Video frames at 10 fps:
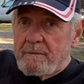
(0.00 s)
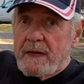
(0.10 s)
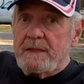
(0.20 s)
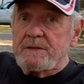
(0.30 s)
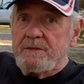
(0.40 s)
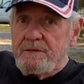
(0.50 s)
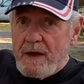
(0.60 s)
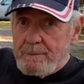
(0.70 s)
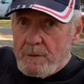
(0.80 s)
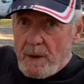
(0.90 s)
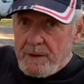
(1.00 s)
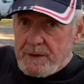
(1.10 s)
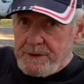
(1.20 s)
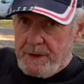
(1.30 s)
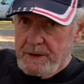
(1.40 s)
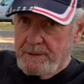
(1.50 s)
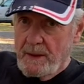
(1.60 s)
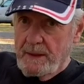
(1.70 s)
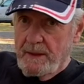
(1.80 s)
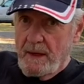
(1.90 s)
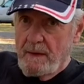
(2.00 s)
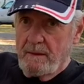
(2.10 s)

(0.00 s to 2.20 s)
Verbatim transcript: It's February the 6th right now.